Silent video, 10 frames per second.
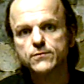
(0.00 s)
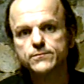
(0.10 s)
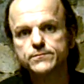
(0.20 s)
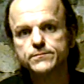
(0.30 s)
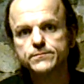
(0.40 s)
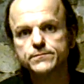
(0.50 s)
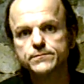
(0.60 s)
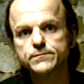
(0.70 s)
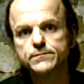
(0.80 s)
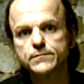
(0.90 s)
Thank you.
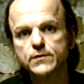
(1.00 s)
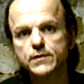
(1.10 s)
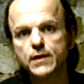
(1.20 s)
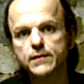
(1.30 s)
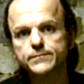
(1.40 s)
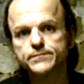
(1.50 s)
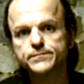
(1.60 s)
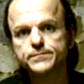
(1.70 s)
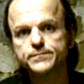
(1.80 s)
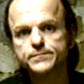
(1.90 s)
Good night.